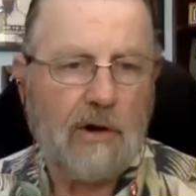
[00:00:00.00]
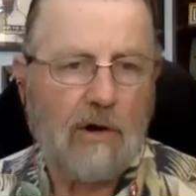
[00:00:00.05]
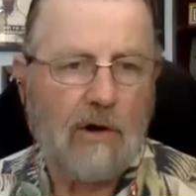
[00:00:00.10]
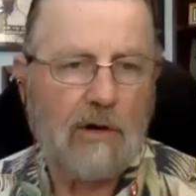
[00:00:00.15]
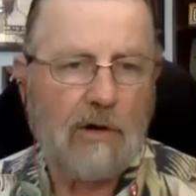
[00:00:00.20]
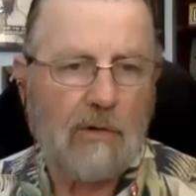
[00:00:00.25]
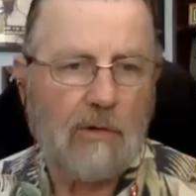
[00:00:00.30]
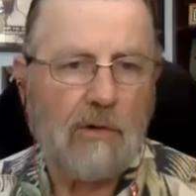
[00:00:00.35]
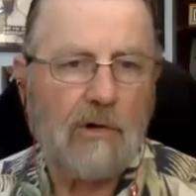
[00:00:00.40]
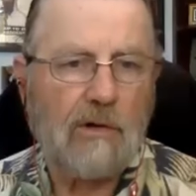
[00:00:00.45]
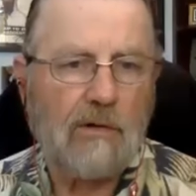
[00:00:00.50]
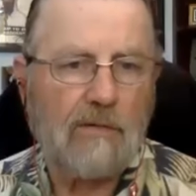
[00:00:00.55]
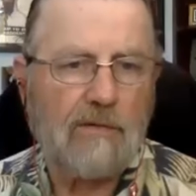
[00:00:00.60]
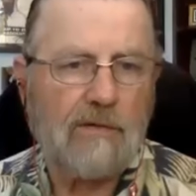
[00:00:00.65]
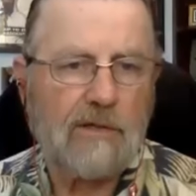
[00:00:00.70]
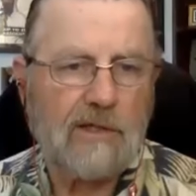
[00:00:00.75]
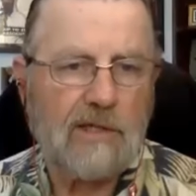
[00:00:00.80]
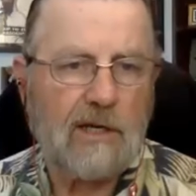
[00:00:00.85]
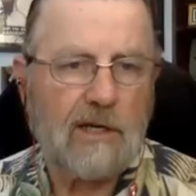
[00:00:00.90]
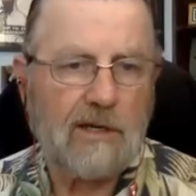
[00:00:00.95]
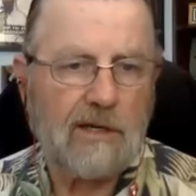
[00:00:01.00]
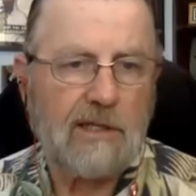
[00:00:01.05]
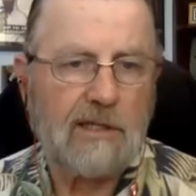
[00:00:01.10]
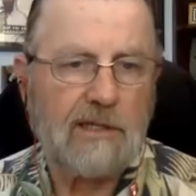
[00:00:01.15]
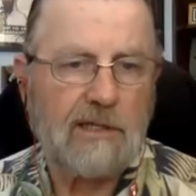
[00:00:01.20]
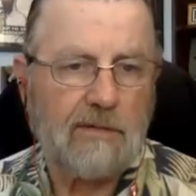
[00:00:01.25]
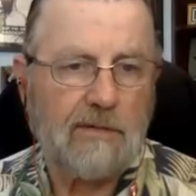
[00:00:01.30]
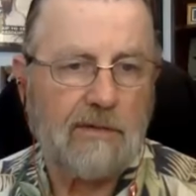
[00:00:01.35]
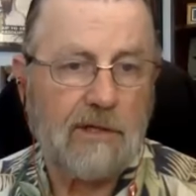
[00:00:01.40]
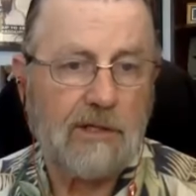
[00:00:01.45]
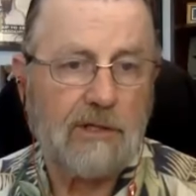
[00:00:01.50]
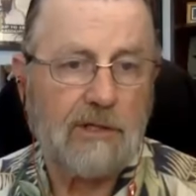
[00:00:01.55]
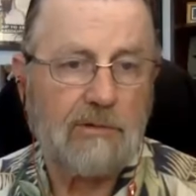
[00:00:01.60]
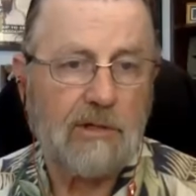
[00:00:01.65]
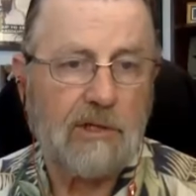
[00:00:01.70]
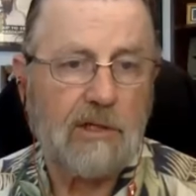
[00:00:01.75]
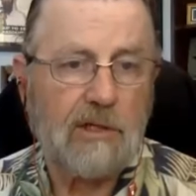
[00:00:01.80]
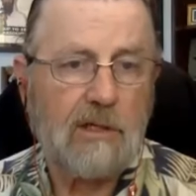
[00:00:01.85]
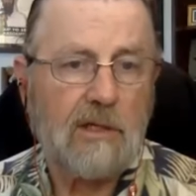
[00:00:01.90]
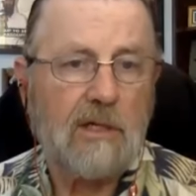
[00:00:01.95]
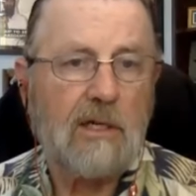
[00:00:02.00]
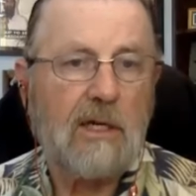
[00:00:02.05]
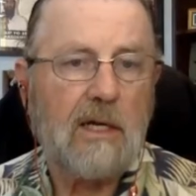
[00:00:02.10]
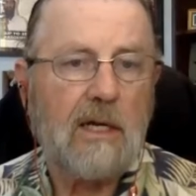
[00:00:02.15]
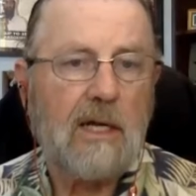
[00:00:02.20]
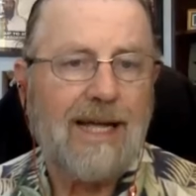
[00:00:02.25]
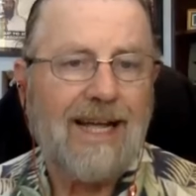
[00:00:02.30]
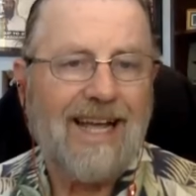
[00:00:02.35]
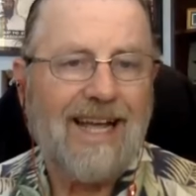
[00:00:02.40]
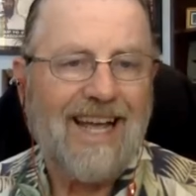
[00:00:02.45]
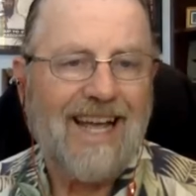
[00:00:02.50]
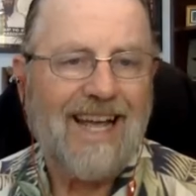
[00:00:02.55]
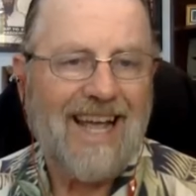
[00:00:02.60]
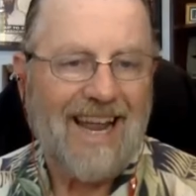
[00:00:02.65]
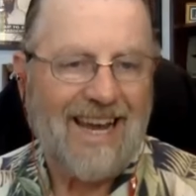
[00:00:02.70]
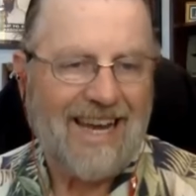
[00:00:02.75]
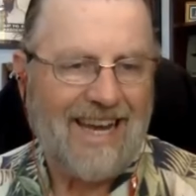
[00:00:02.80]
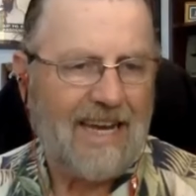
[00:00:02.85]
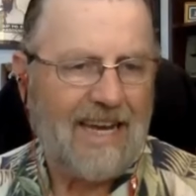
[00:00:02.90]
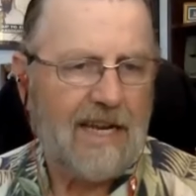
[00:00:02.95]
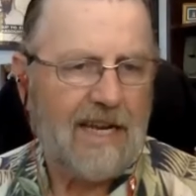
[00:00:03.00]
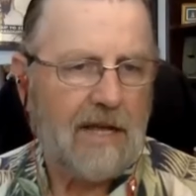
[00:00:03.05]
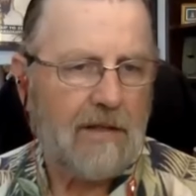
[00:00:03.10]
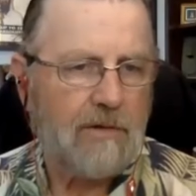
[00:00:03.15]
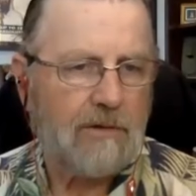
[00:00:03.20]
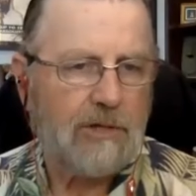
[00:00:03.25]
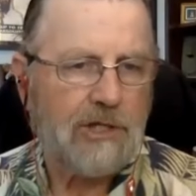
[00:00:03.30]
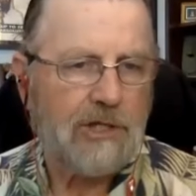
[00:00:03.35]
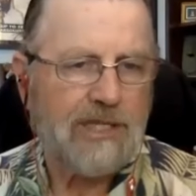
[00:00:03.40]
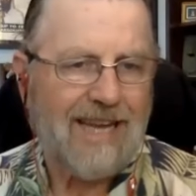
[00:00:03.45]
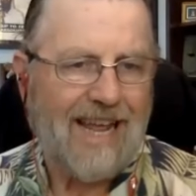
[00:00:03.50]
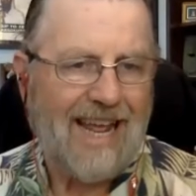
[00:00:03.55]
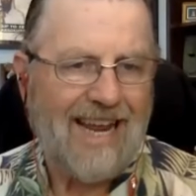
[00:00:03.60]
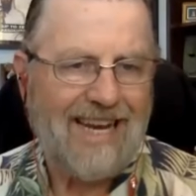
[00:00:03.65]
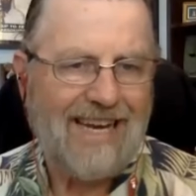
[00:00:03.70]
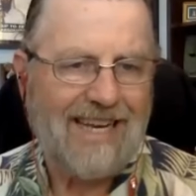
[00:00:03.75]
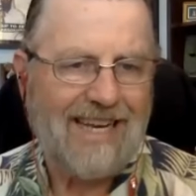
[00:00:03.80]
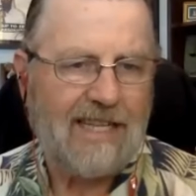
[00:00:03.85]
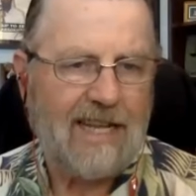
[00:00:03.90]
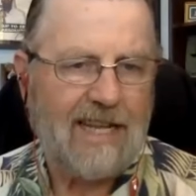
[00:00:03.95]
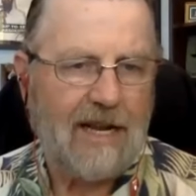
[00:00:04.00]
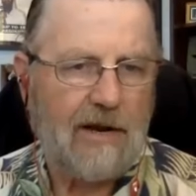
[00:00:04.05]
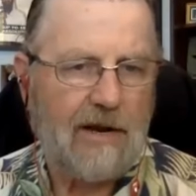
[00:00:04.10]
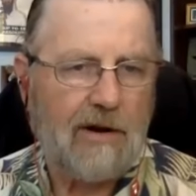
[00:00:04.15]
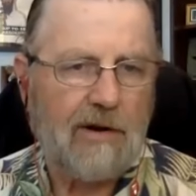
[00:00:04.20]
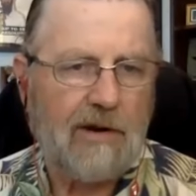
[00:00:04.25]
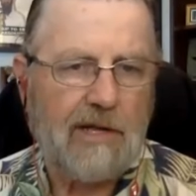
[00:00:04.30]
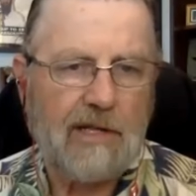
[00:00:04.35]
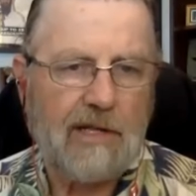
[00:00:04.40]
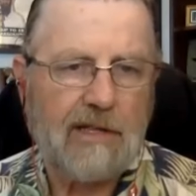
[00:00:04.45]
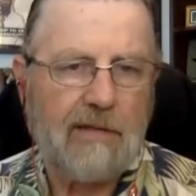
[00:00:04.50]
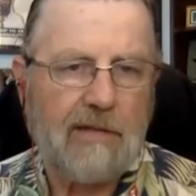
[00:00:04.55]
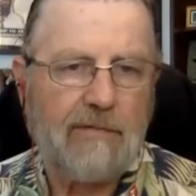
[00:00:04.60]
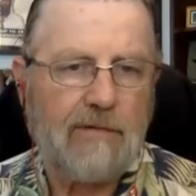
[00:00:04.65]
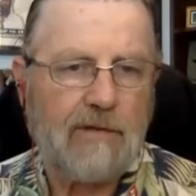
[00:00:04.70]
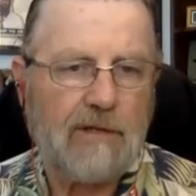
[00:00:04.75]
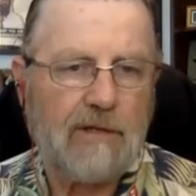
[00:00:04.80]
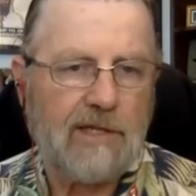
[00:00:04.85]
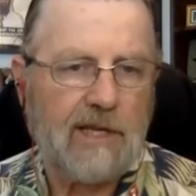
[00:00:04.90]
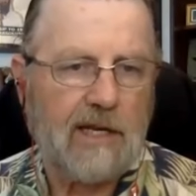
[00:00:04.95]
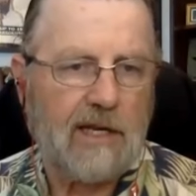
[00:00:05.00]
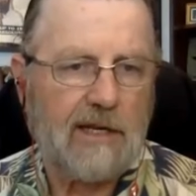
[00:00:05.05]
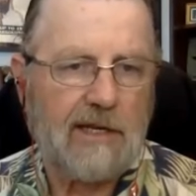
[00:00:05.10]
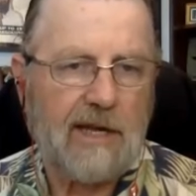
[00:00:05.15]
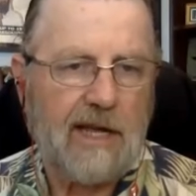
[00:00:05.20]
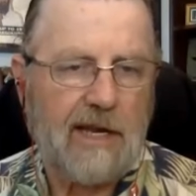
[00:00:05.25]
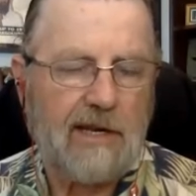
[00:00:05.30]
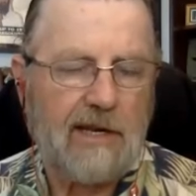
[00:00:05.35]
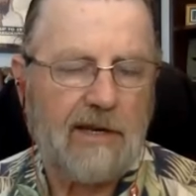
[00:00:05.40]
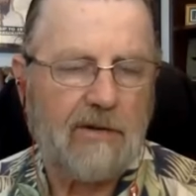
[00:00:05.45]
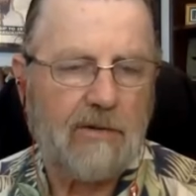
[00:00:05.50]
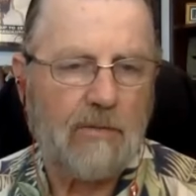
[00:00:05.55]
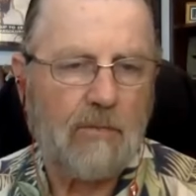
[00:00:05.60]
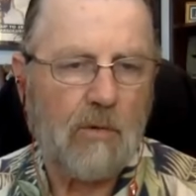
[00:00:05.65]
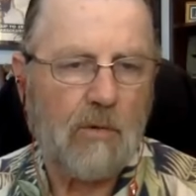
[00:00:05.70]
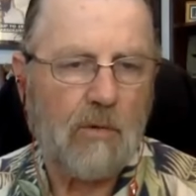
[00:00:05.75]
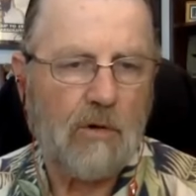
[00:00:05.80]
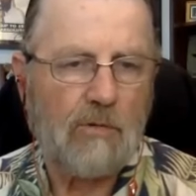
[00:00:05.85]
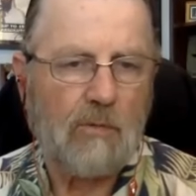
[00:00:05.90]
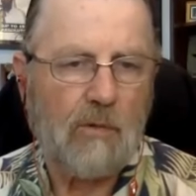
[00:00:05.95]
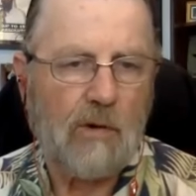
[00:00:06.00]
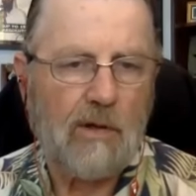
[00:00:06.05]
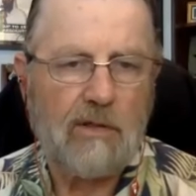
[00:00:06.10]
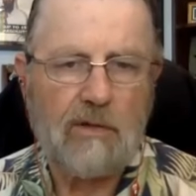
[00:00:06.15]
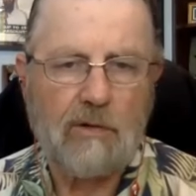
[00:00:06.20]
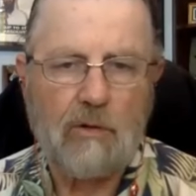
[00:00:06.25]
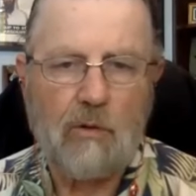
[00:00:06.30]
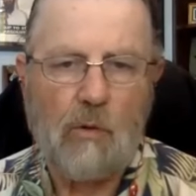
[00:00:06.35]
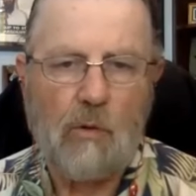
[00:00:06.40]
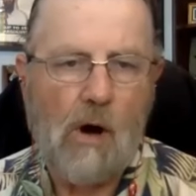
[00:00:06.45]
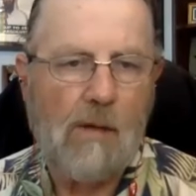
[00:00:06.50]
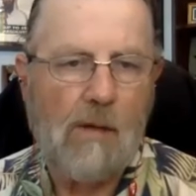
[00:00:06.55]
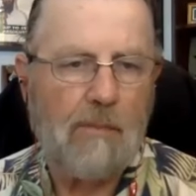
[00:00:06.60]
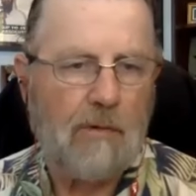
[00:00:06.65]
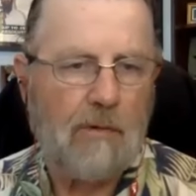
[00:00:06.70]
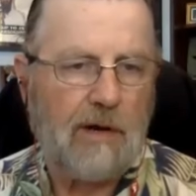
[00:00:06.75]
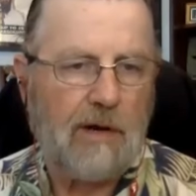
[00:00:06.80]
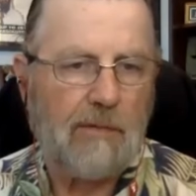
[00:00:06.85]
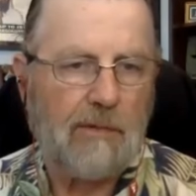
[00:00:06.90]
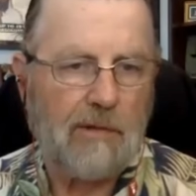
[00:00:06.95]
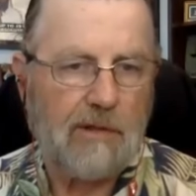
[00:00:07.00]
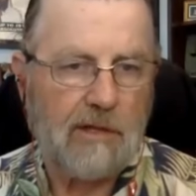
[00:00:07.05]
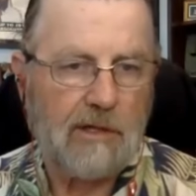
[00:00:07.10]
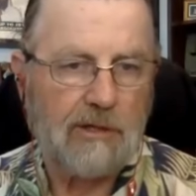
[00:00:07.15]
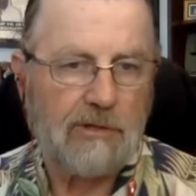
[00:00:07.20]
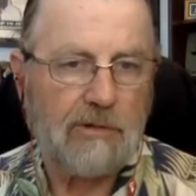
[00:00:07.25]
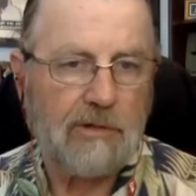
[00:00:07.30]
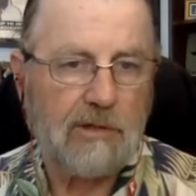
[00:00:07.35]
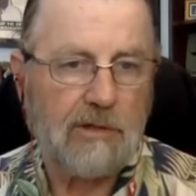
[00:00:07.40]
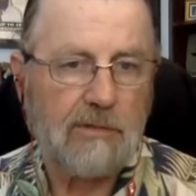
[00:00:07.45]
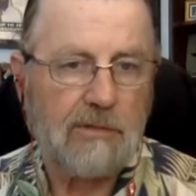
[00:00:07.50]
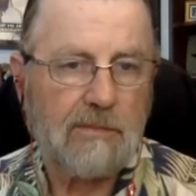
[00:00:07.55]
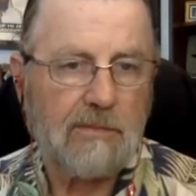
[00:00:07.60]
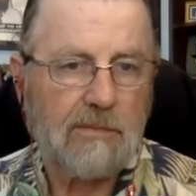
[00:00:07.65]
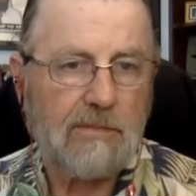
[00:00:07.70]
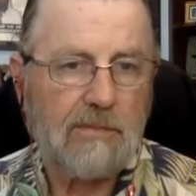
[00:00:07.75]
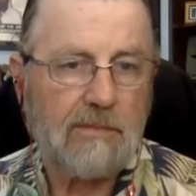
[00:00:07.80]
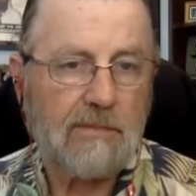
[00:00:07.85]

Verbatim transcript: and target oil facilities of Israel and any other state in the area that facilitated or worked with or cooperated with Israel.